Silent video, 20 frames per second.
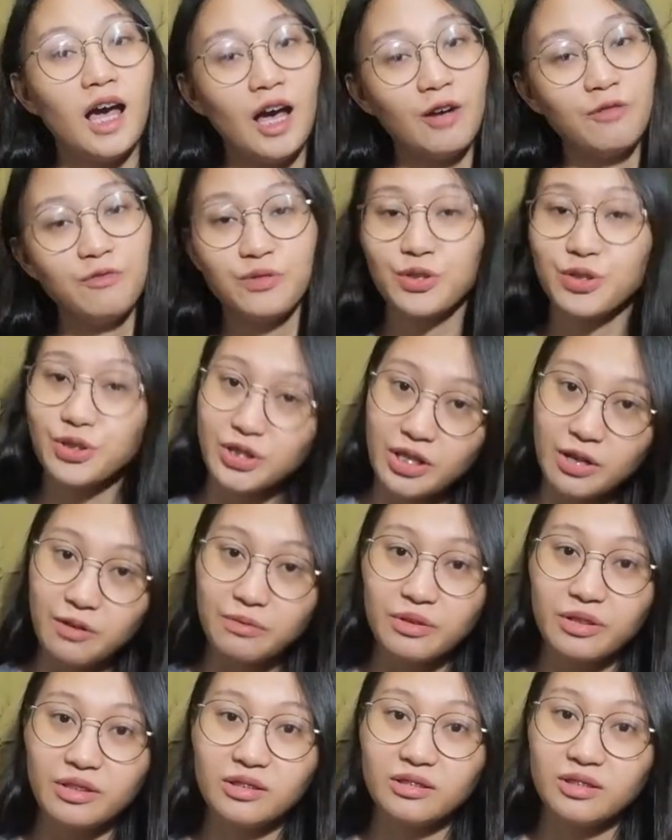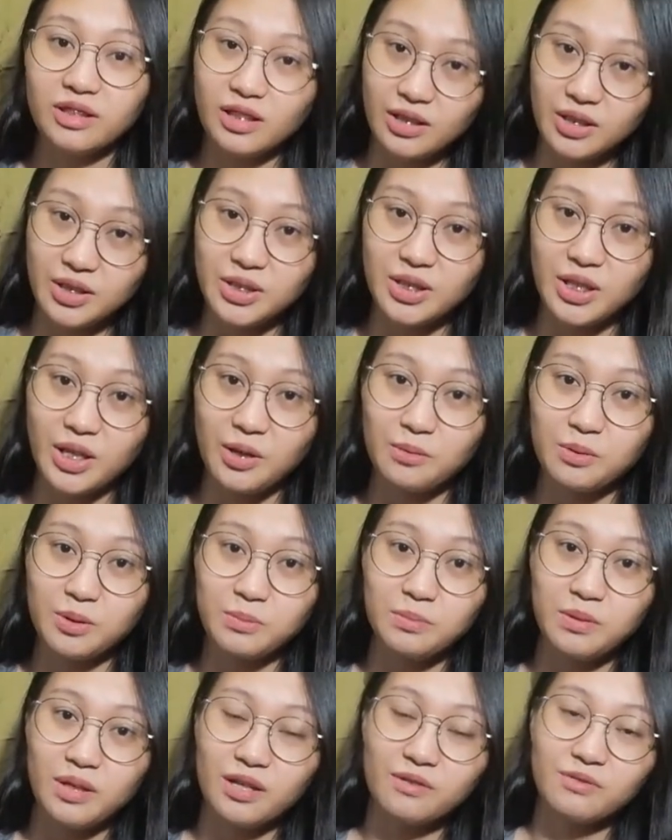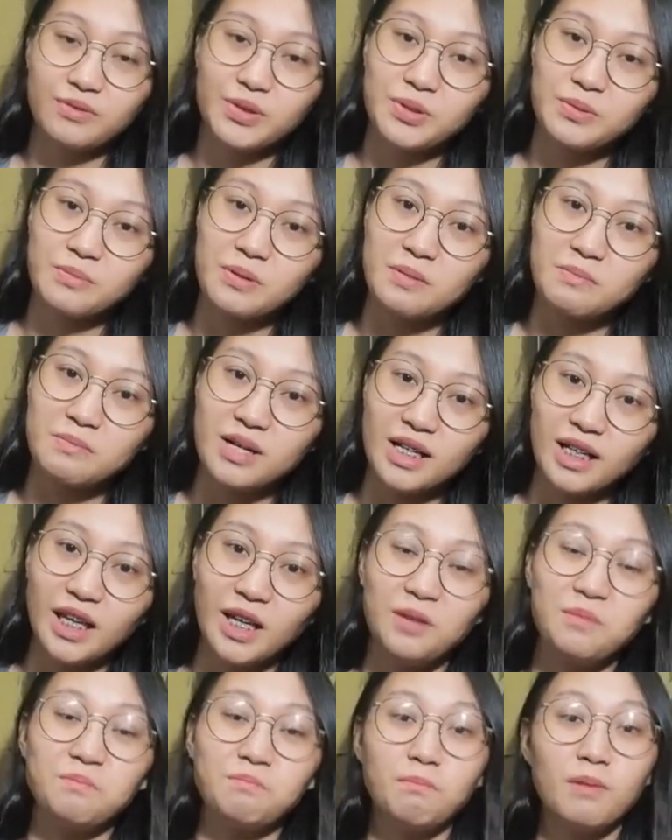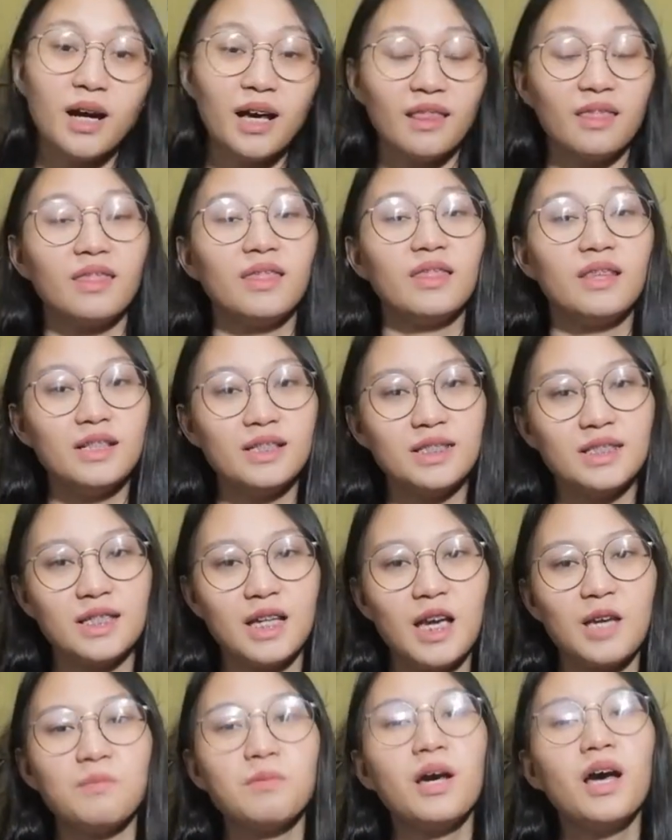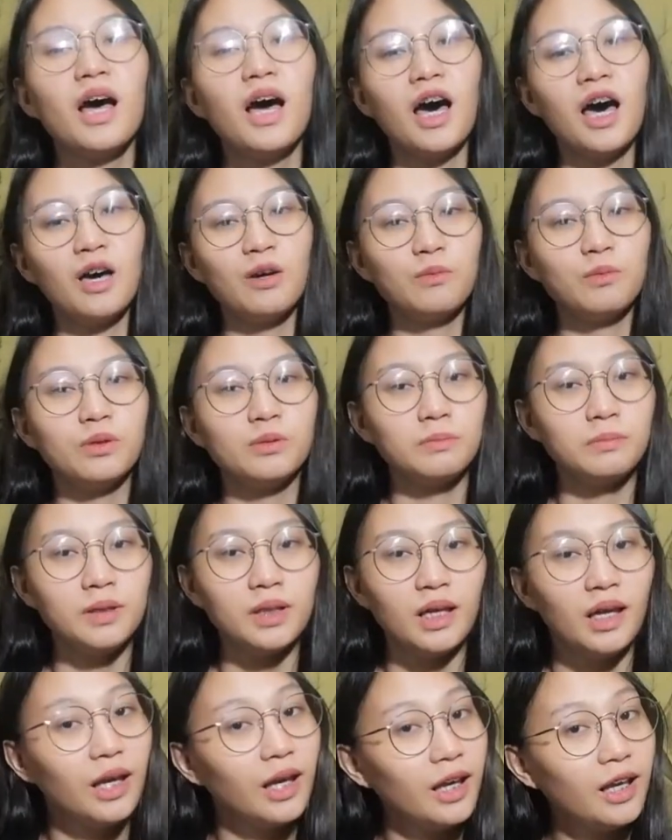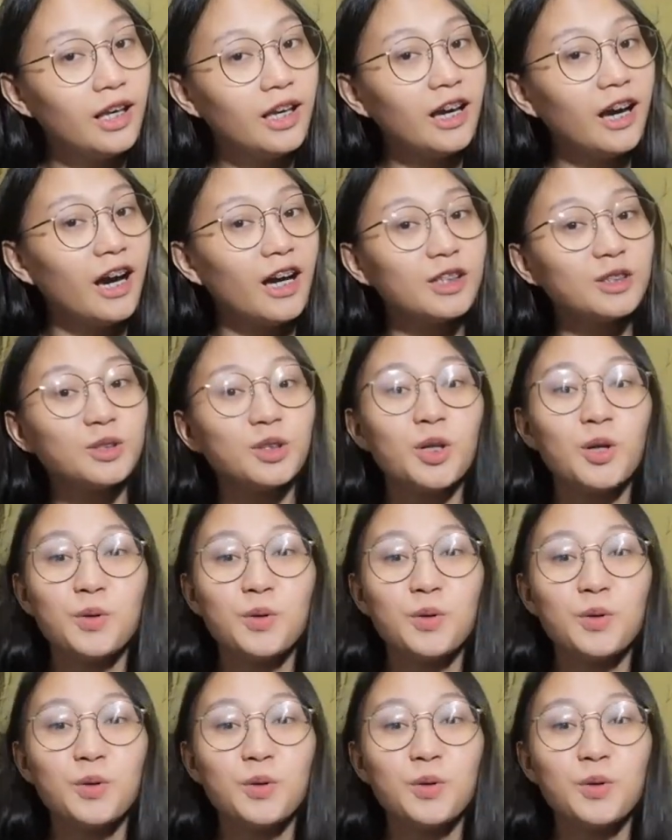After several years, I will be a fur mom again, but this time, I will be a cat